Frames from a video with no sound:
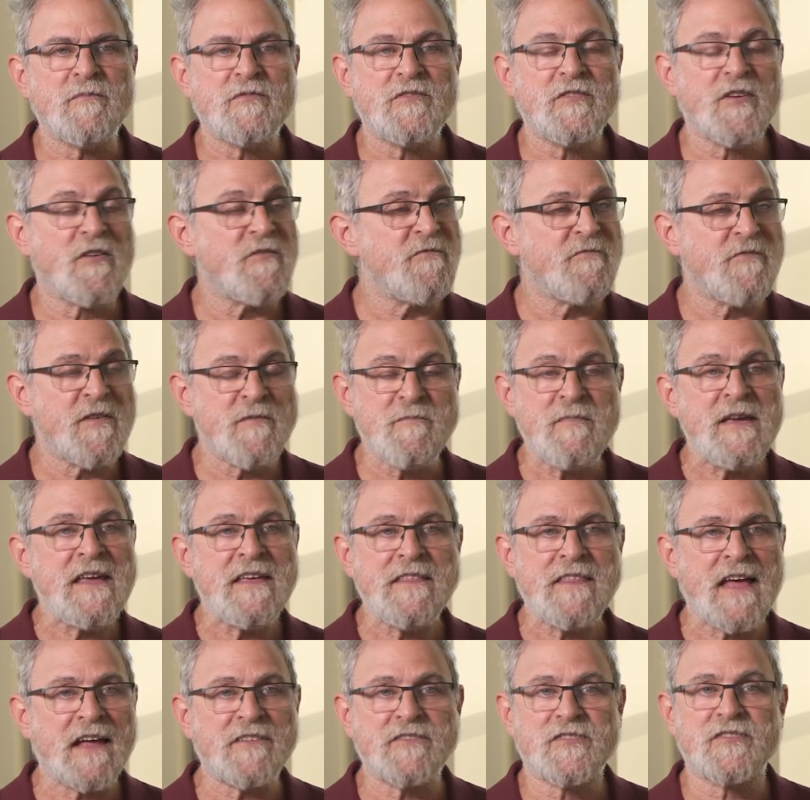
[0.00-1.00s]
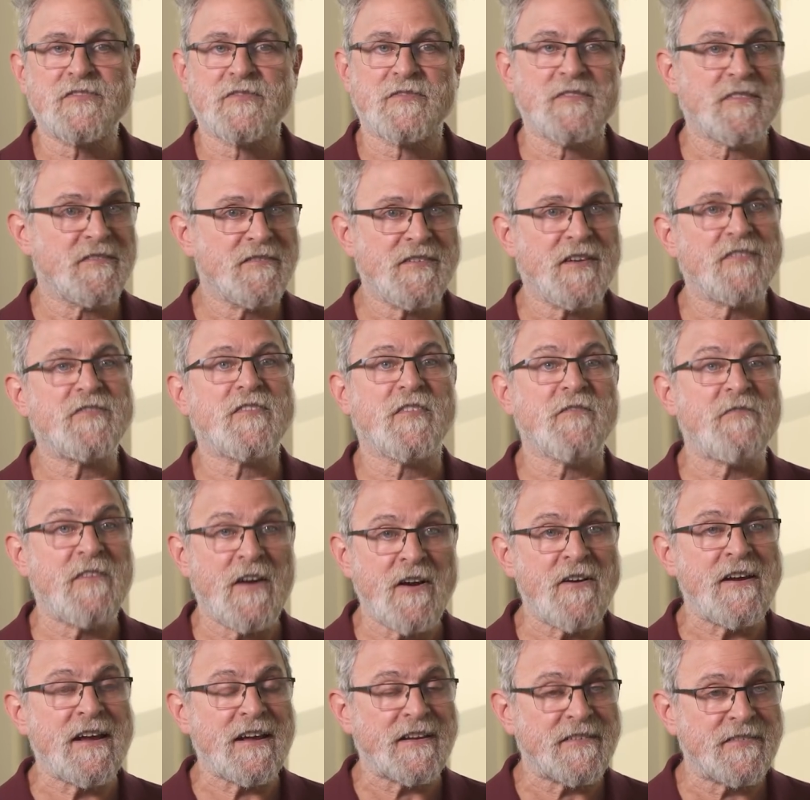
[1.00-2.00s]
So for me, that's just a
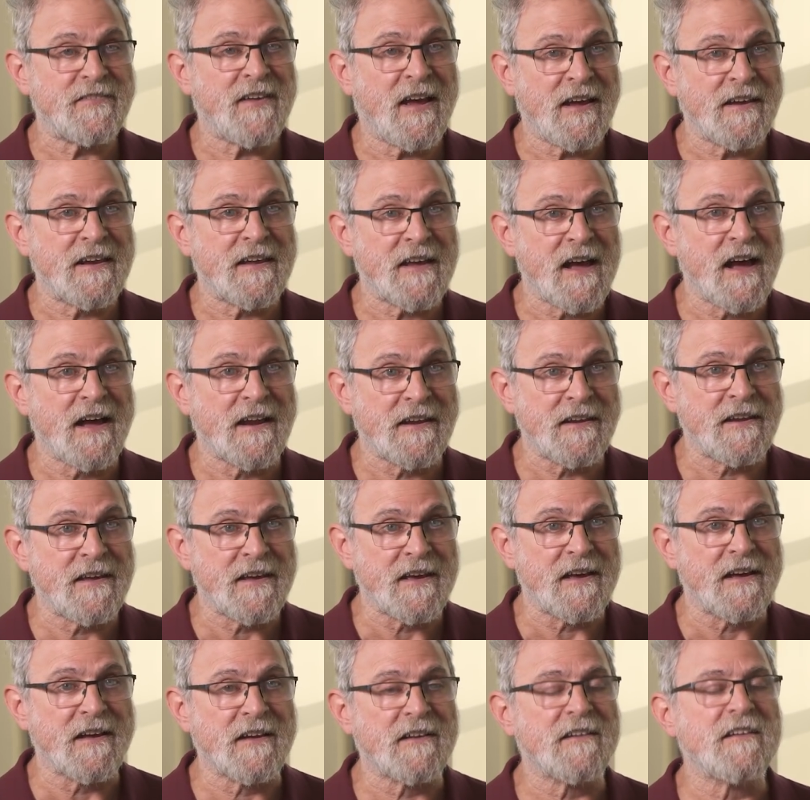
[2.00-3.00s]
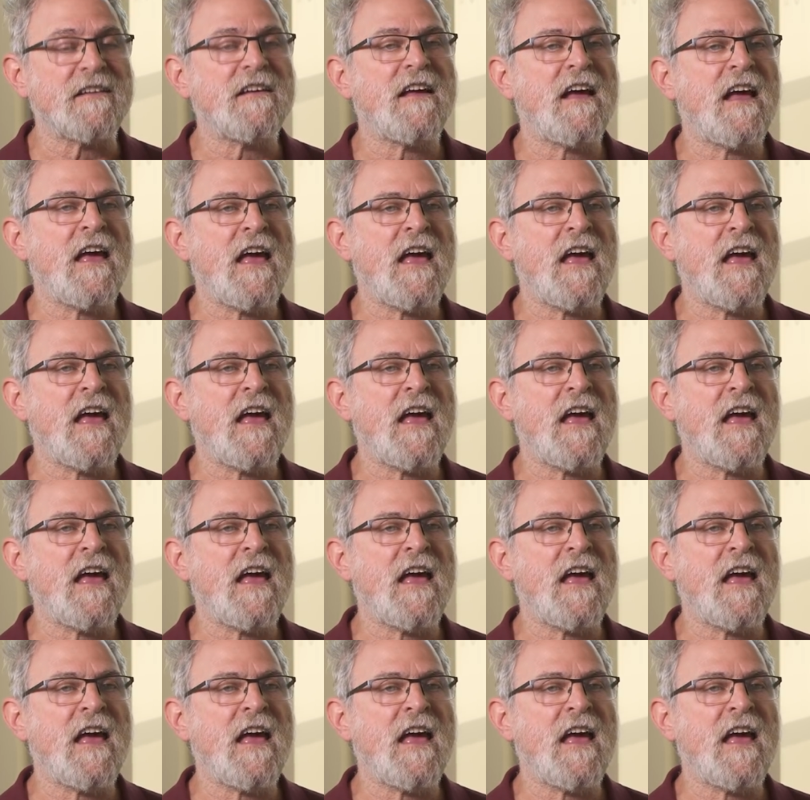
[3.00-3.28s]
very exciting idea,